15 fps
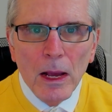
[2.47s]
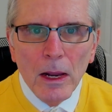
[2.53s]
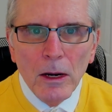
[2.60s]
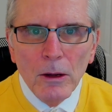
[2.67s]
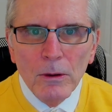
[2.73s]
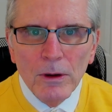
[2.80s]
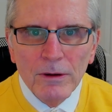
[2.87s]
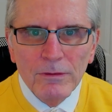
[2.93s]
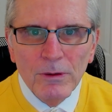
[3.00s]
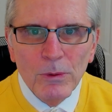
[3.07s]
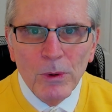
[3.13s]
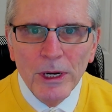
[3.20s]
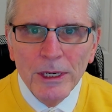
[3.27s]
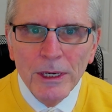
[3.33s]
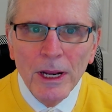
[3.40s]
Hello
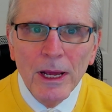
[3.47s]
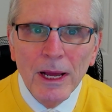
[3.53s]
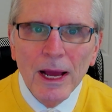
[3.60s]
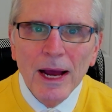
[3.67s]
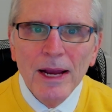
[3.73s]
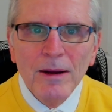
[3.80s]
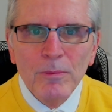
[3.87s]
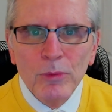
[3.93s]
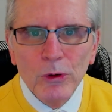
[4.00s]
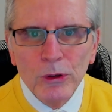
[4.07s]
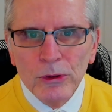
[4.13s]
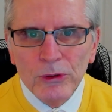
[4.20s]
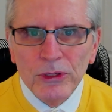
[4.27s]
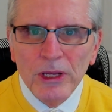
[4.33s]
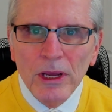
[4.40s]
everyone, I am
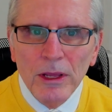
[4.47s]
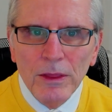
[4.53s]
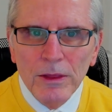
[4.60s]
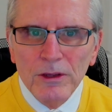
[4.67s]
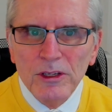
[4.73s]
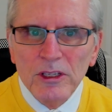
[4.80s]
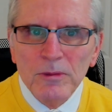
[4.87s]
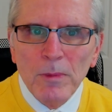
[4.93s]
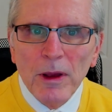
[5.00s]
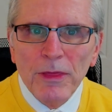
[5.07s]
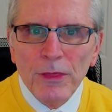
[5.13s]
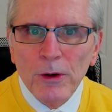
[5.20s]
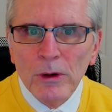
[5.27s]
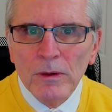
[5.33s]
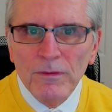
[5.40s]
Bruce. This is my
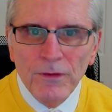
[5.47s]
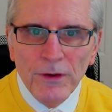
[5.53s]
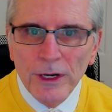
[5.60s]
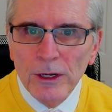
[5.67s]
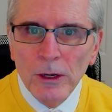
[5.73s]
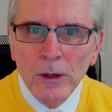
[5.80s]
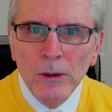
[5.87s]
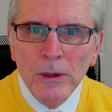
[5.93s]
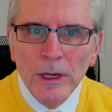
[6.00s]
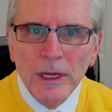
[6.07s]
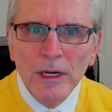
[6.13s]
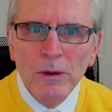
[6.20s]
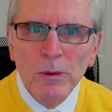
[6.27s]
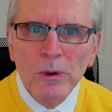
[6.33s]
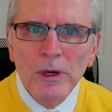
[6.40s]
third video
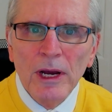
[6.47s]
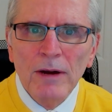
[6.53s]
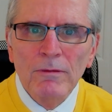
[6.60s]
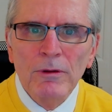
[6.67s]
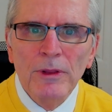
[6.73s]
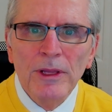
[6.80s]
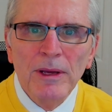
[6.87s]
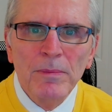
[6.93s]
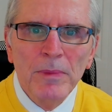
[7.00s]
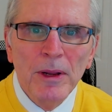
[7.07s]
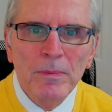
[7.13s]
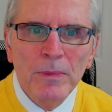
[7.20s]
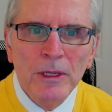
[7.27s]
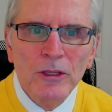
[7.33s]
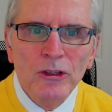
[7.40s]
and it will cover the
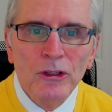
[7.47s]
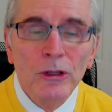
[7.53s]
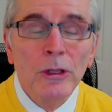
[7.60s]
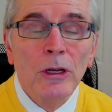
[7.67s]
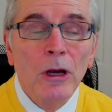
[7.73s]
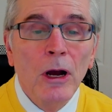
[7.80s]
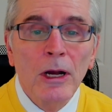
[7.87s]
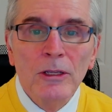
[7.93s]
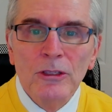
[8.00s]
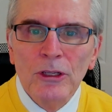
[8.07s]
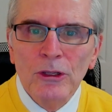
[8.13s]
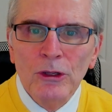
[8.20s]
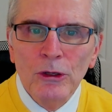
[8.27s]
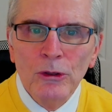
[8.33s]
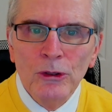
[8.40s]
amendments to the
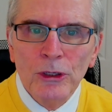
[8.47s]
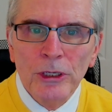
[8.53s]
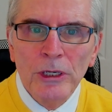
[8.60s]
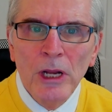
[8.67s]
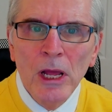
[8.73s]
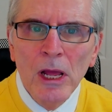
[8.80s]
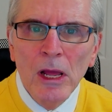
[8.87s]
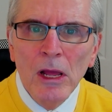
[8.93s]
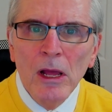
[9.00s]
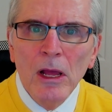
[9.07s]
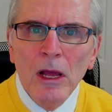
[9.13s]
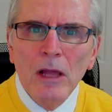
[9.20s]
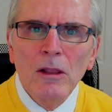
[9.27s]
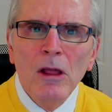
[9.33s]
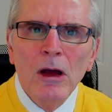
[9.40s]
Constitution
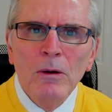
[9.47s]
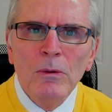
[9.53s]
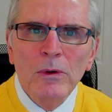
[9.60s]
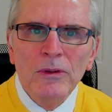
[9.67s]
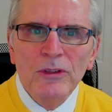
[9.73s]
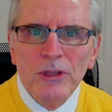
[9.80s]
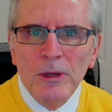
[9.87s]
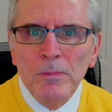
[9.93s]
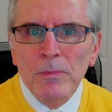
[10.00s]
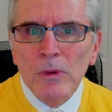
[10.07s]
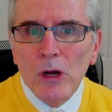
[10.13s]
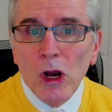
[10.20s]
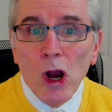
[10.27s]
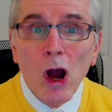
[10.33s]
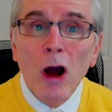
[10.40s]
along with
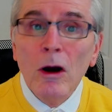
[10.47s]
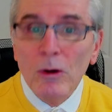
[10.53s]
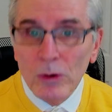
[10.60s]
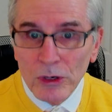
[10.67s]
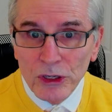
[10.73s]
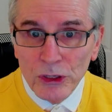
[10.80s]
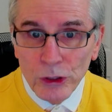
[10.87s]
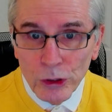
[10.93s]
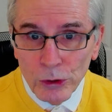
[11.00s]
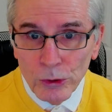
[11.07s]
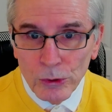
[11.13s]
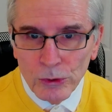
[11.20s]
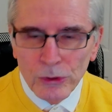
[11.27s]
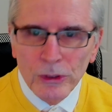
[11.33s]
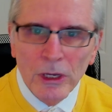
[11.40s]
some Congress
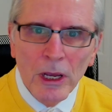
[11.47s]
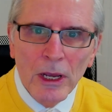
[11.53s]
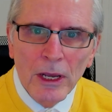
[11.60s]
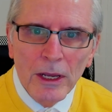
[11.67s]
news.